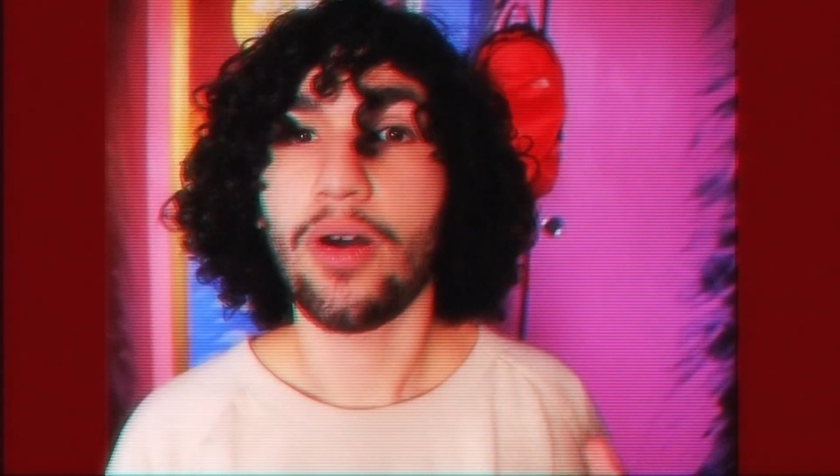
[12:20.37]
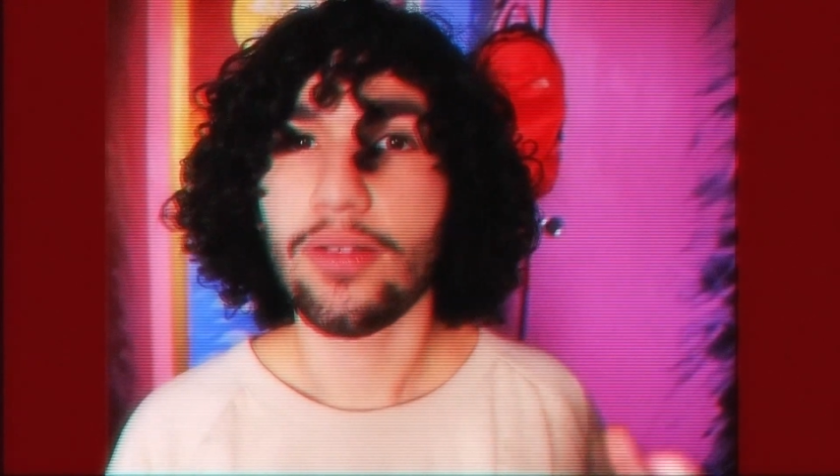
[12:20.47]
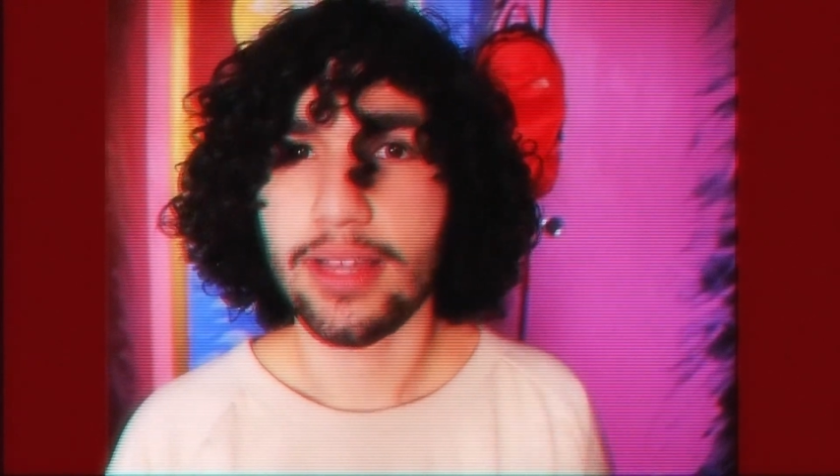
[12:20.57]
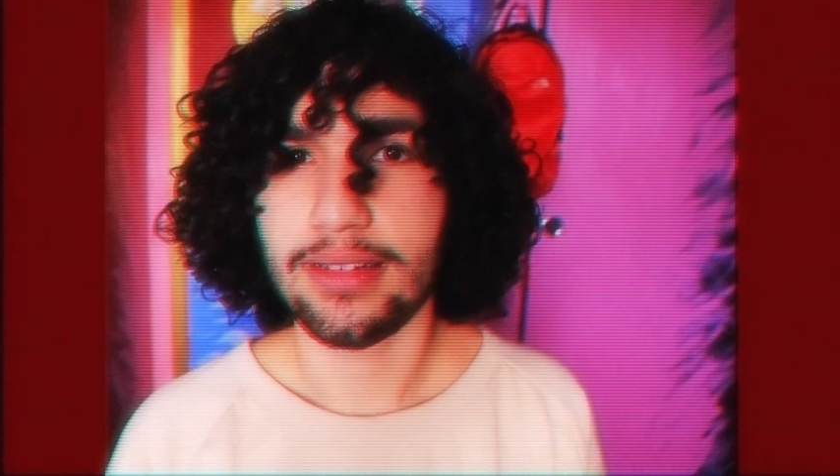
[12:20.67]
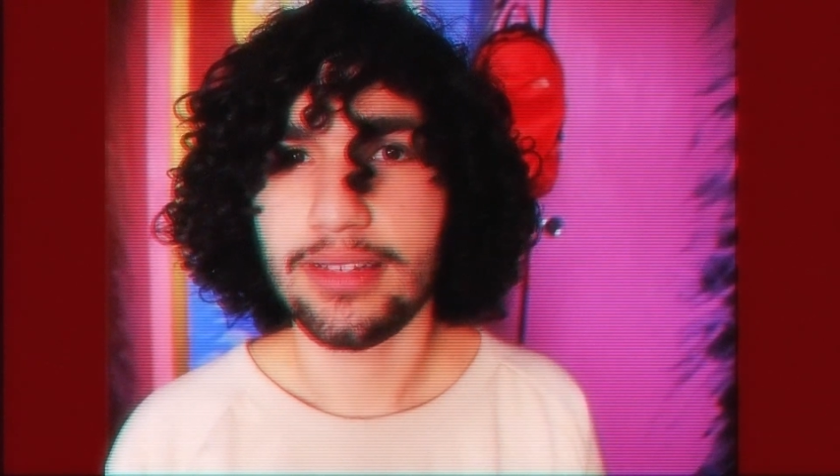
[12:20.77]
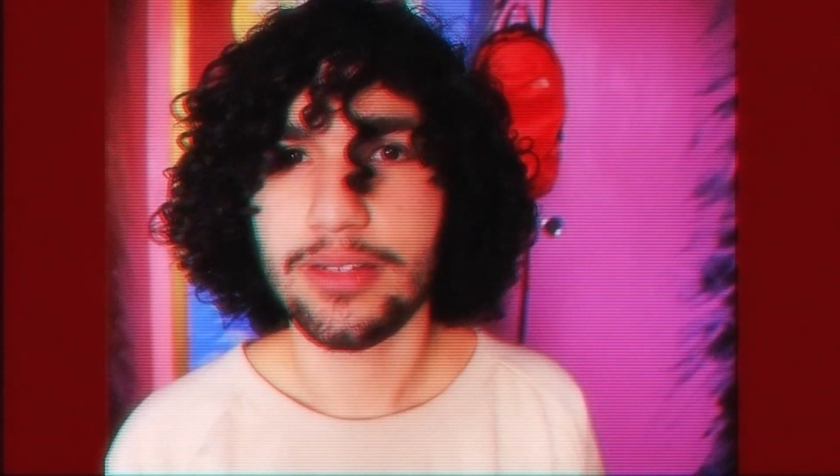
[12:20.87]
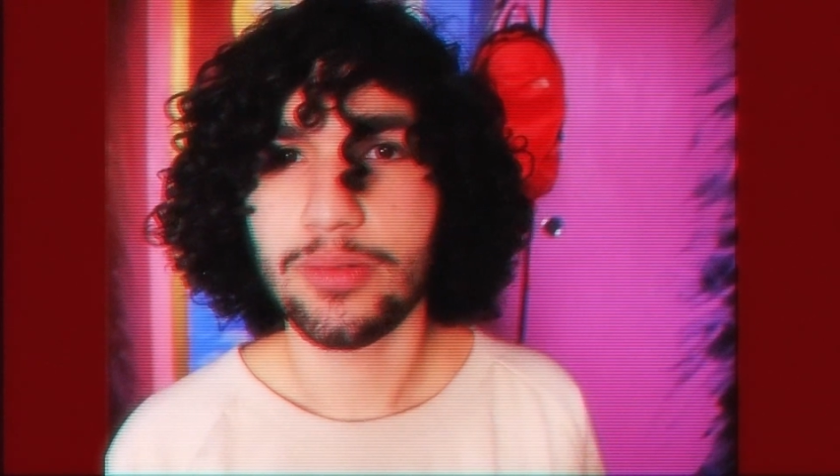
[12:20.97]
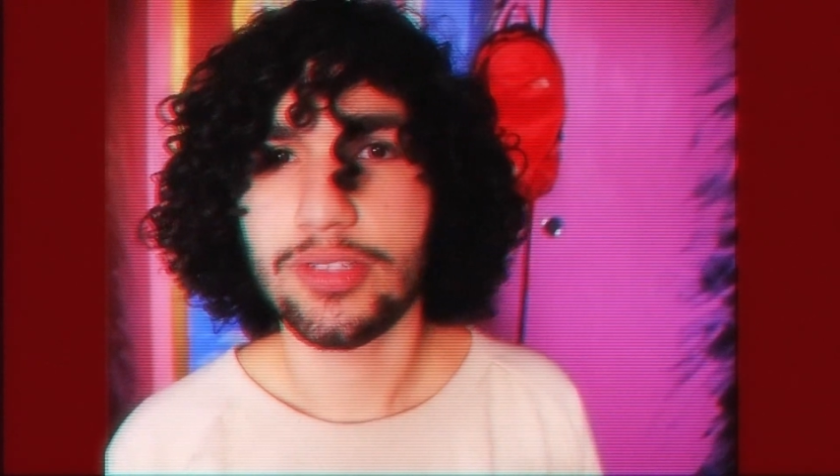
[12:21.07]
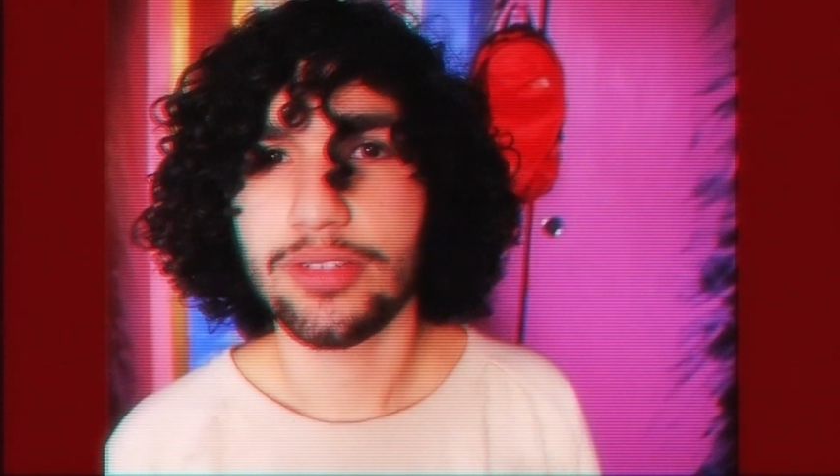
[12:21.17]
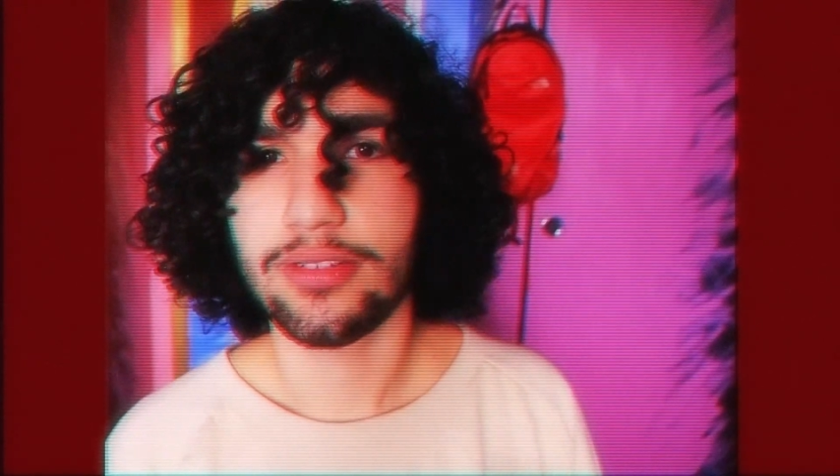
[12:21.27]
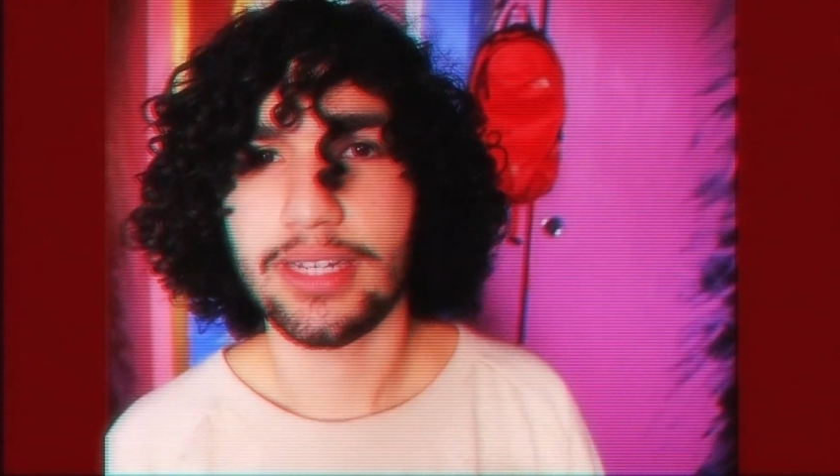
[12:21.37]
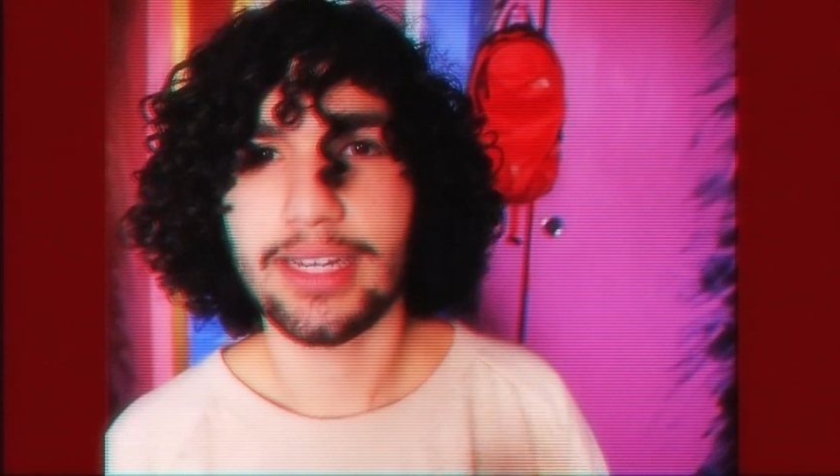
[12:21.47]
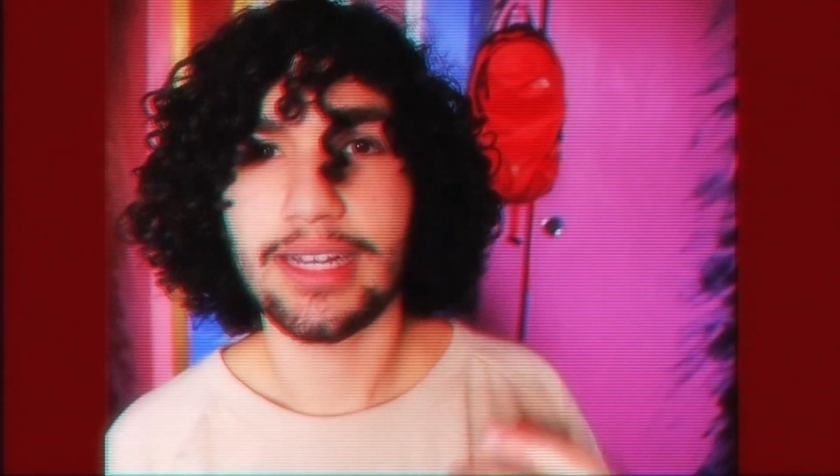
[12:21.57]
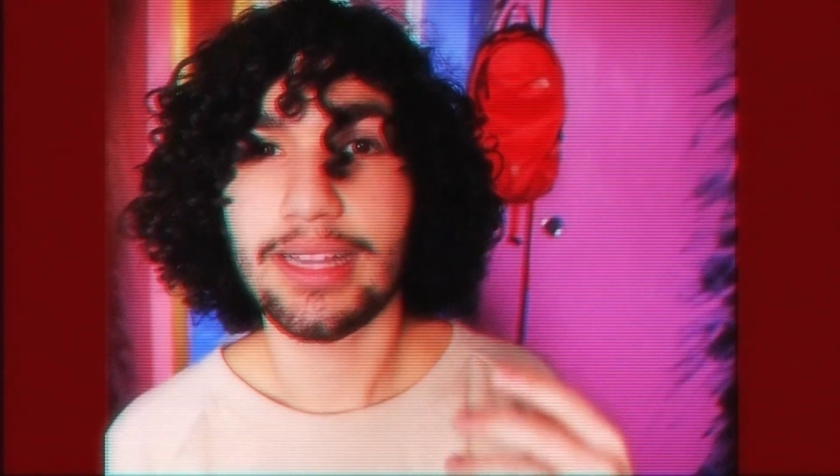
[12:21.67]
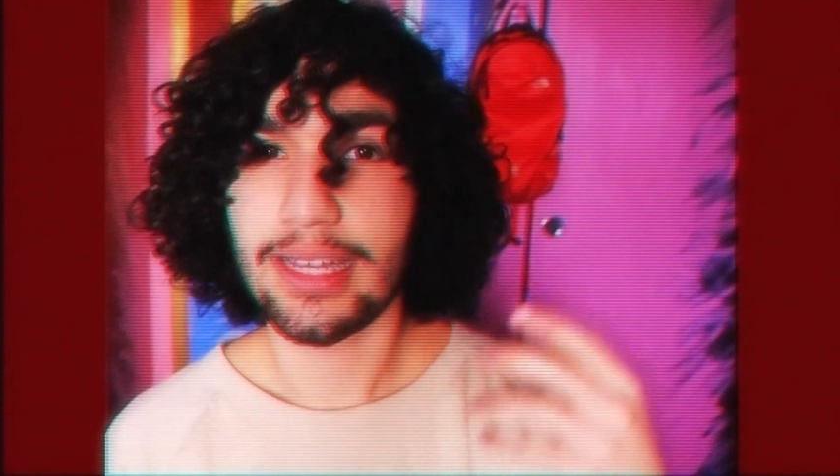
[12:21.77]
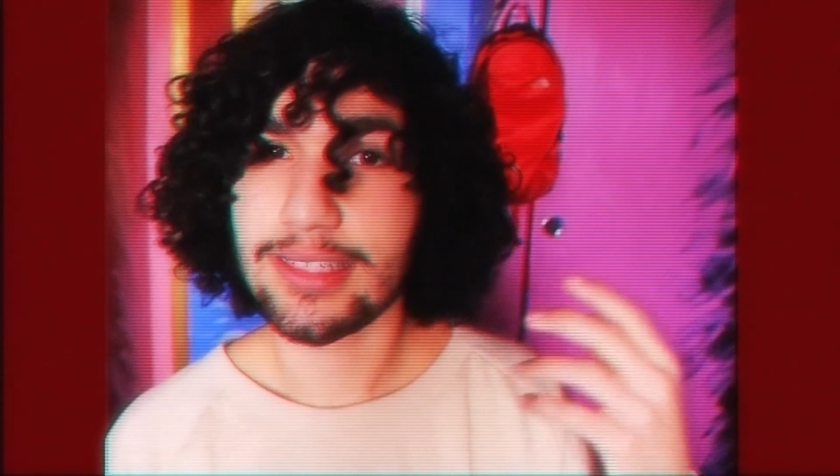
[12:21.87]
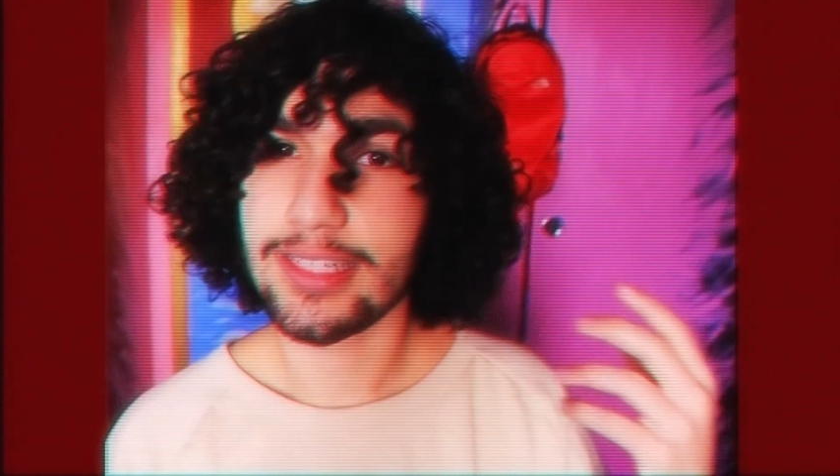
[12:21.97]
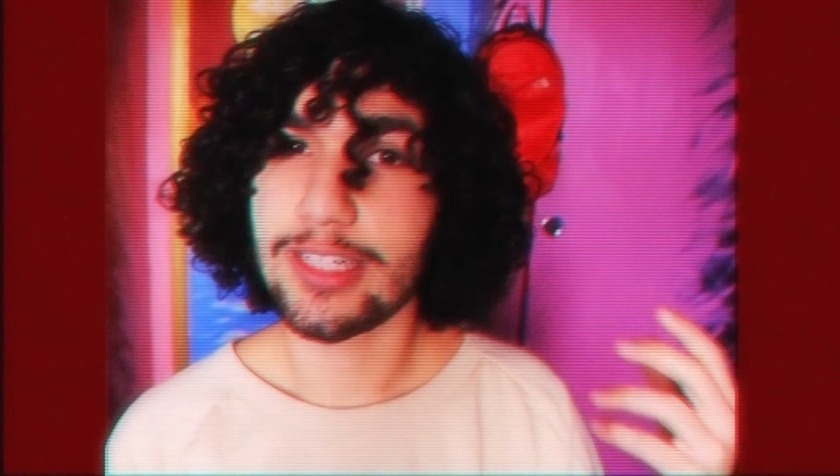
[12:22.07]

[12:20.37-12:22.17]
all that did was create a less